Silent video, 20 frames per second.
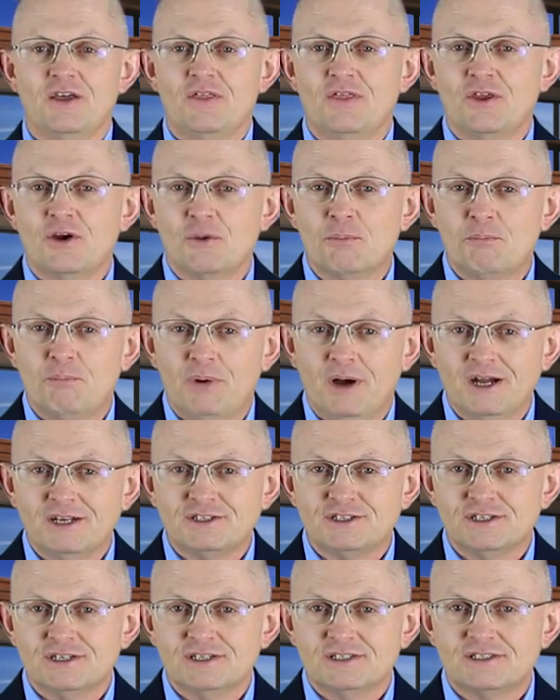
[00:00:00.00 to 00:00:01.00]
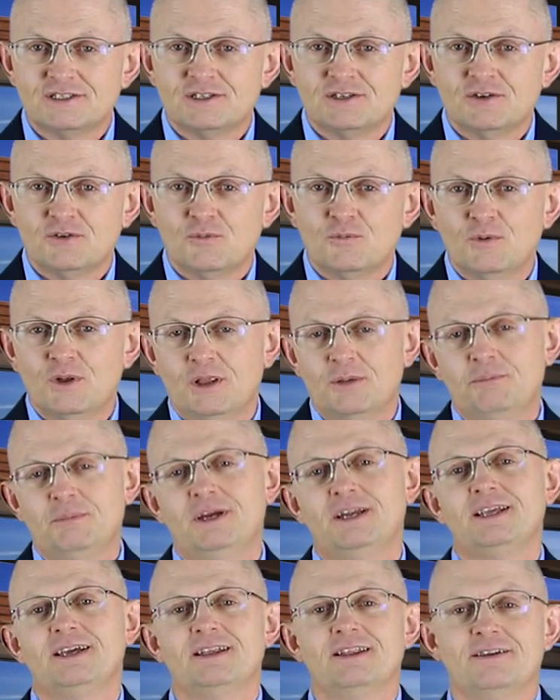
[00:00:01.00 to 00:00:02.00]
their budgets will
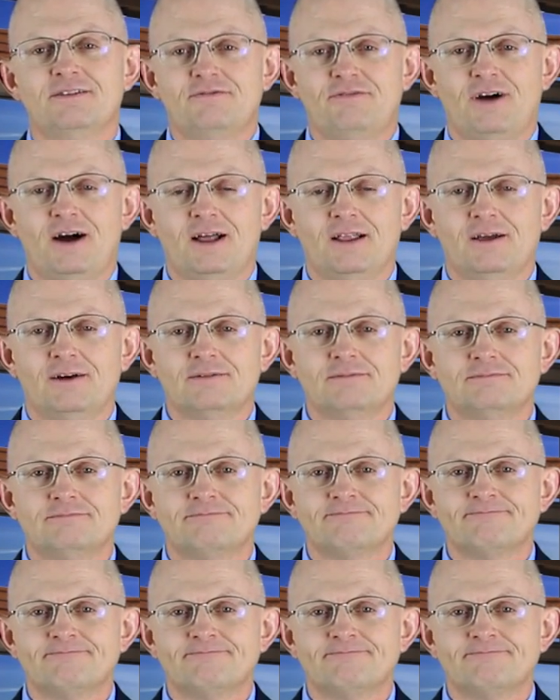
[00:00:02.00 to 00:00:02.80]
immediately follow.